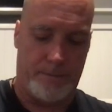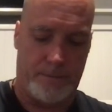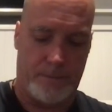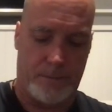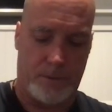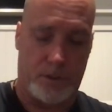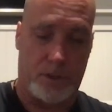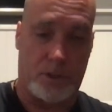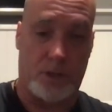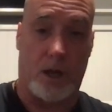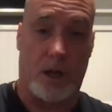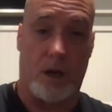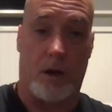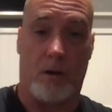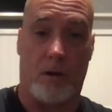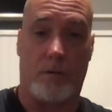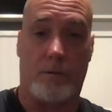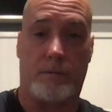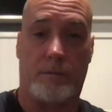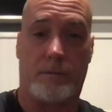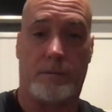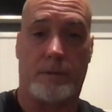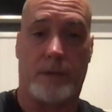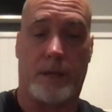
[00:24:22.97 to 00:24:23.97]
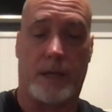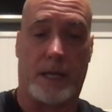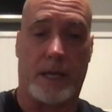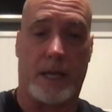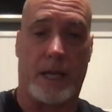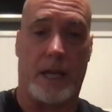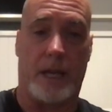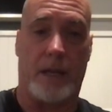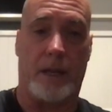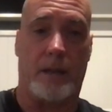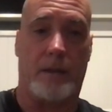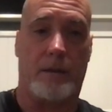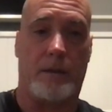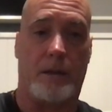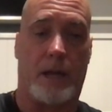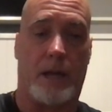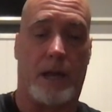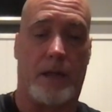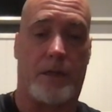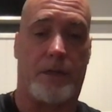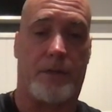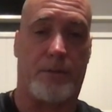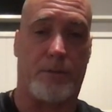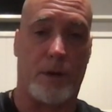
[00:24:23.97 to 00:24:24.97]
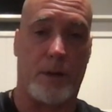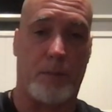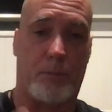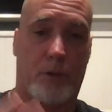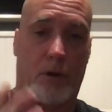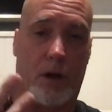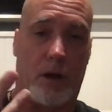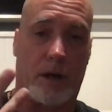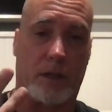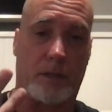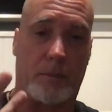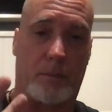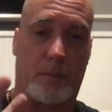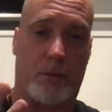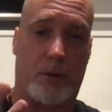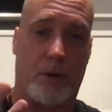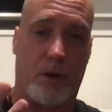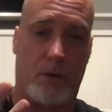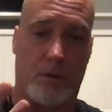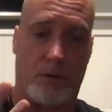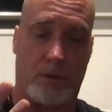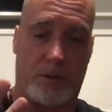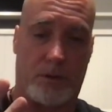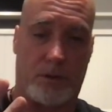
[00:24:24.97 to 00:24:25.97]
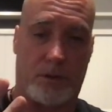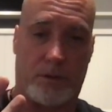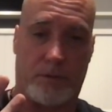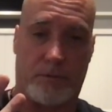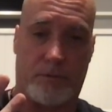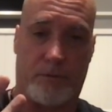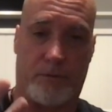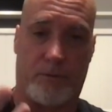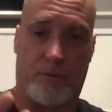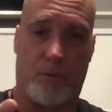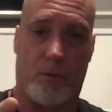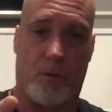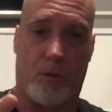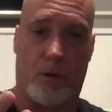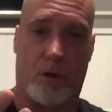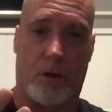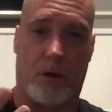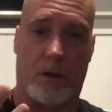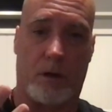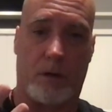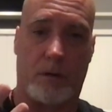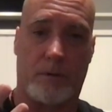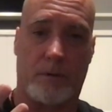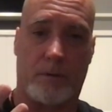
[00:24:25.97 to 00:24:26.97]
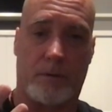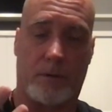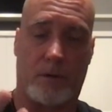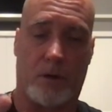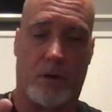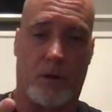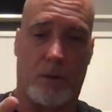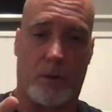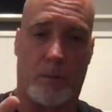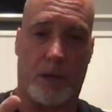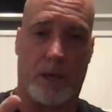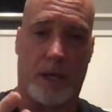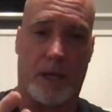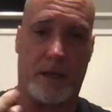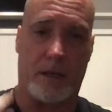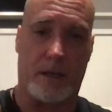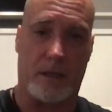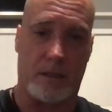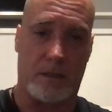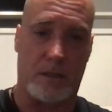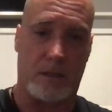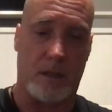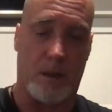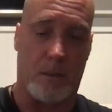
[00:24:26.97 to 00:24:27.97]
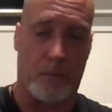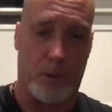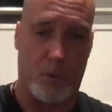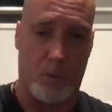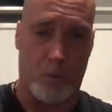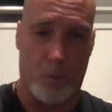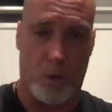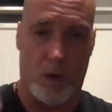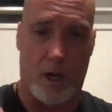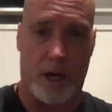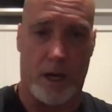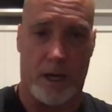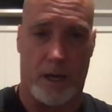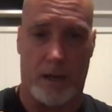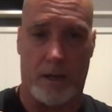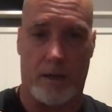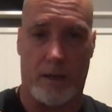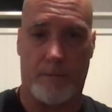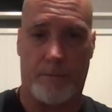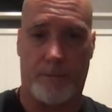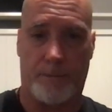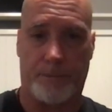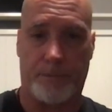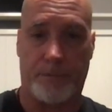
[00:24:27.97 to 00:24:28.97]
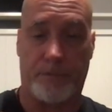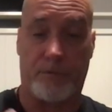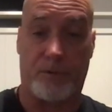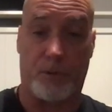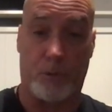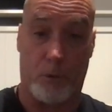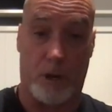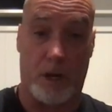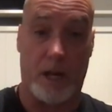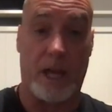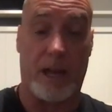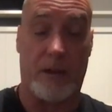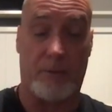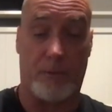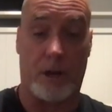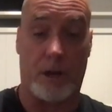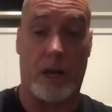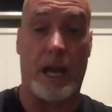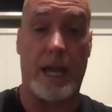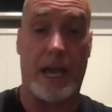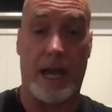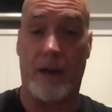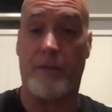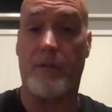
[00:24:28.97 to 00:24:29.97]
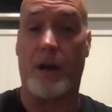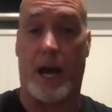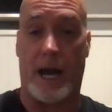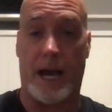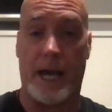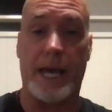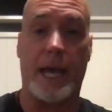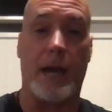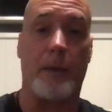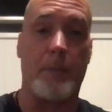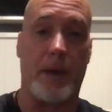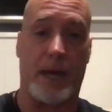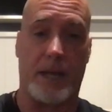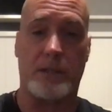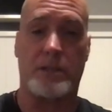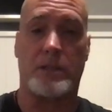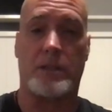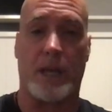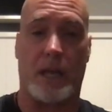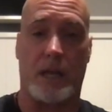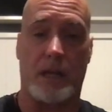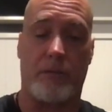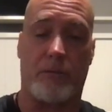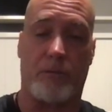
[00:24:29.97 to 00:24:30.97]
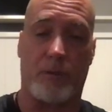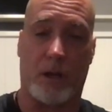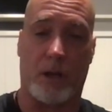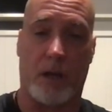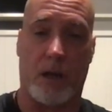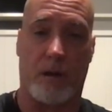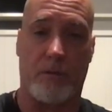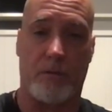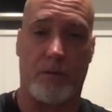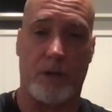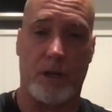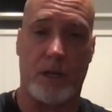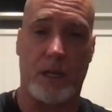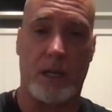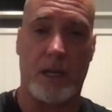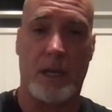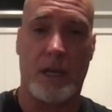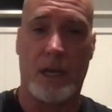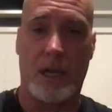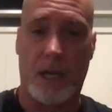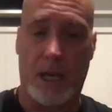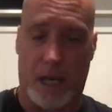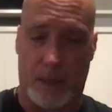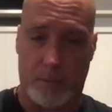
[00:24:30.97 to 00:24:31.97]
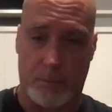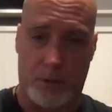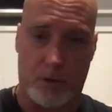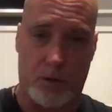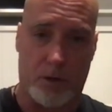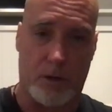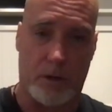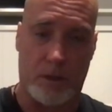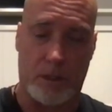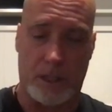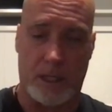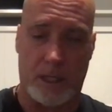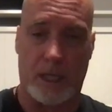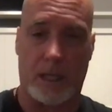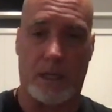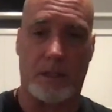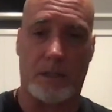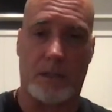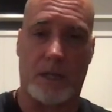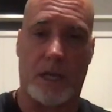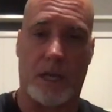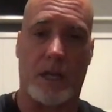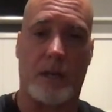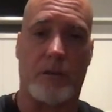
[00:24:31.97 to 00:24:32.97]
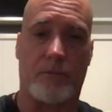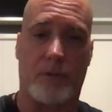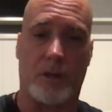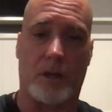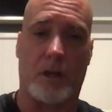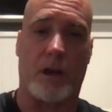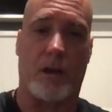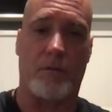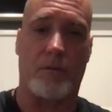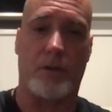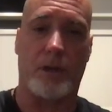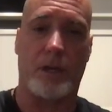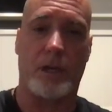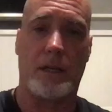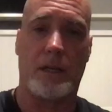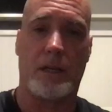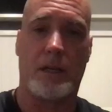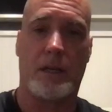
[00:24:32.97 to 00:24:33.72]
So, again, a 3-pronged approach for codependence. Number 1, if you want to have what I have, I am at a state of recovery. I'm currently in a state of recovery.